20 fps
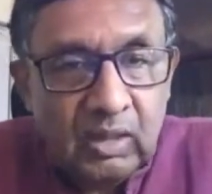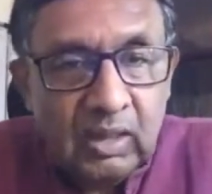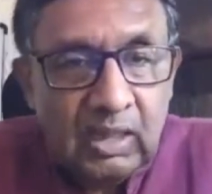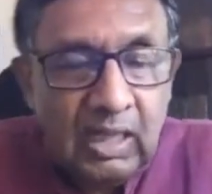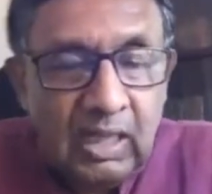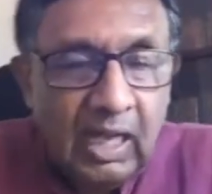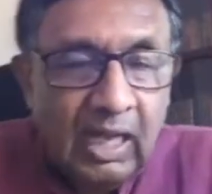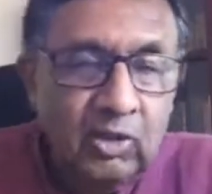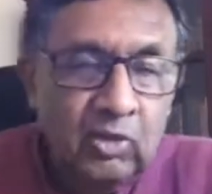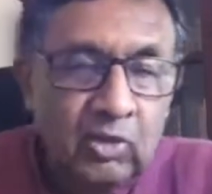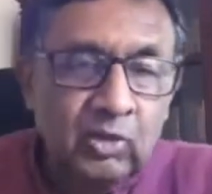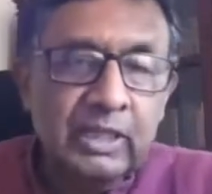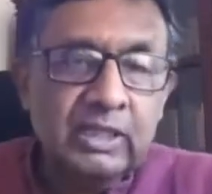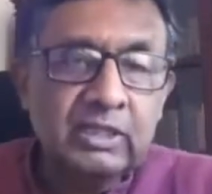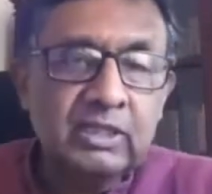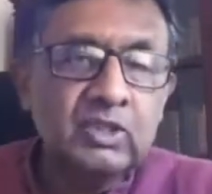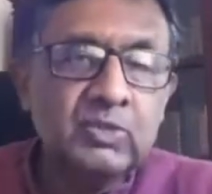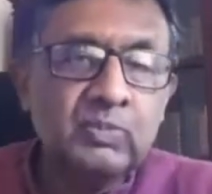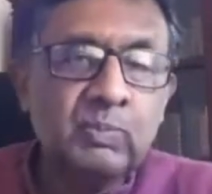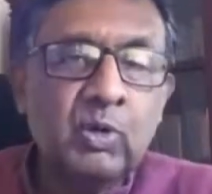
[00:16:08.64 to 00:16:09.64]
And look at
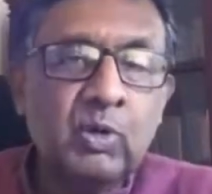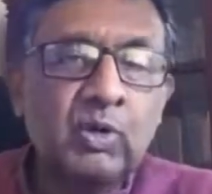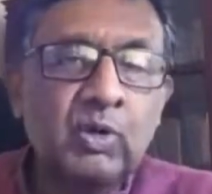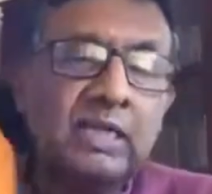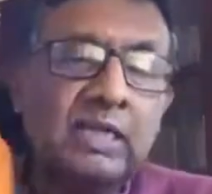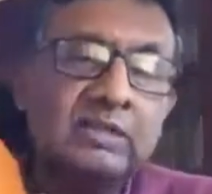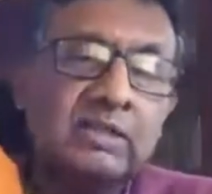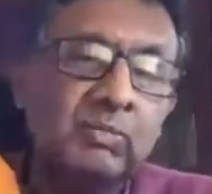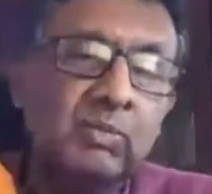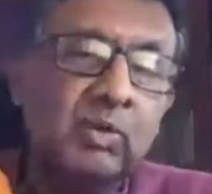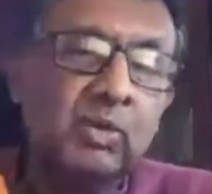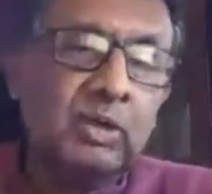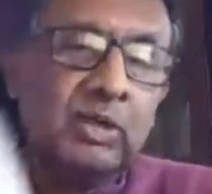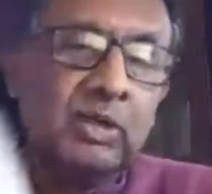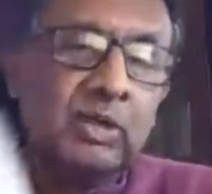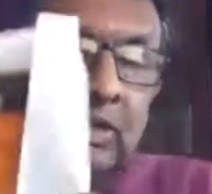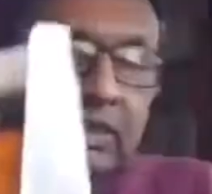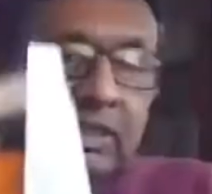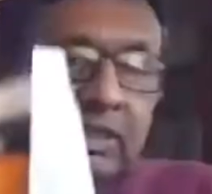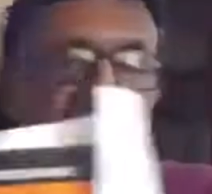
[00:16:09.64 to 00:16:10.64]
this book as a book
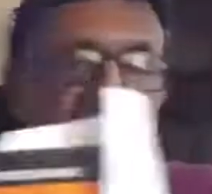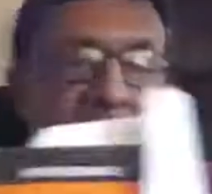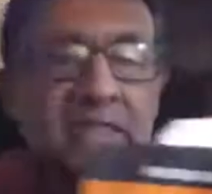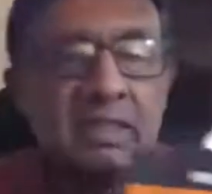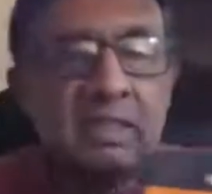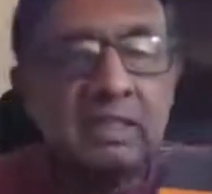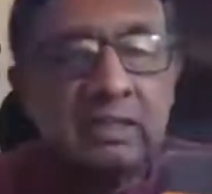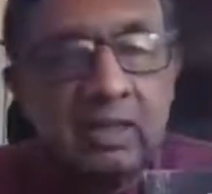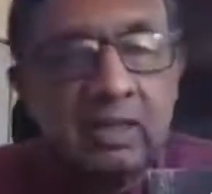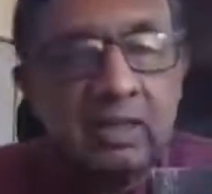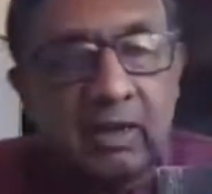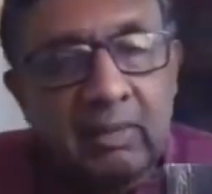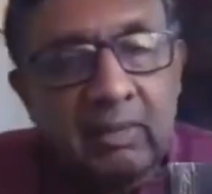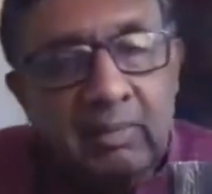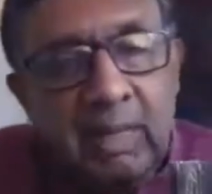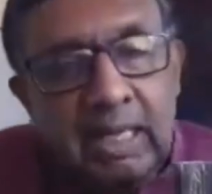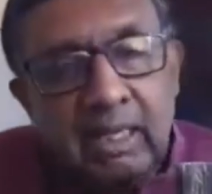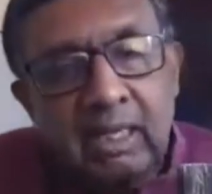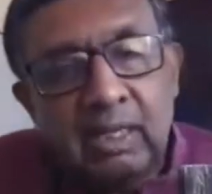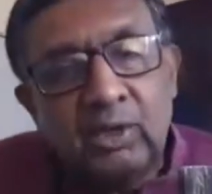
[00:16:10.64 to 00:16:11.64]
titled The
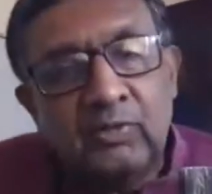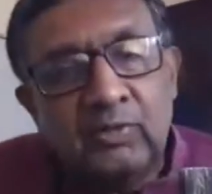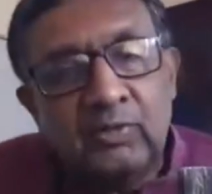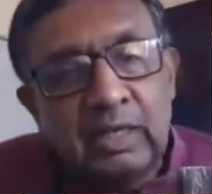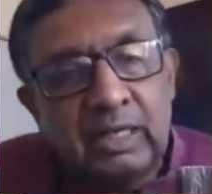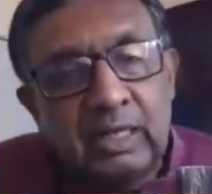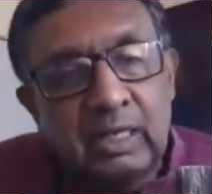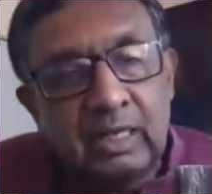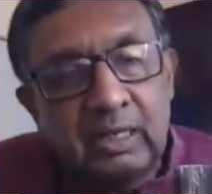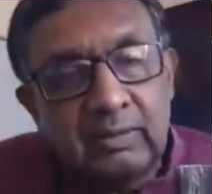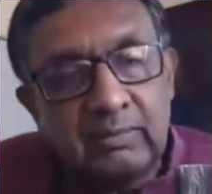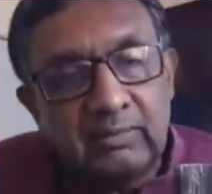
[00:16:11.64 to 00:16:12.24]
Remaking of India,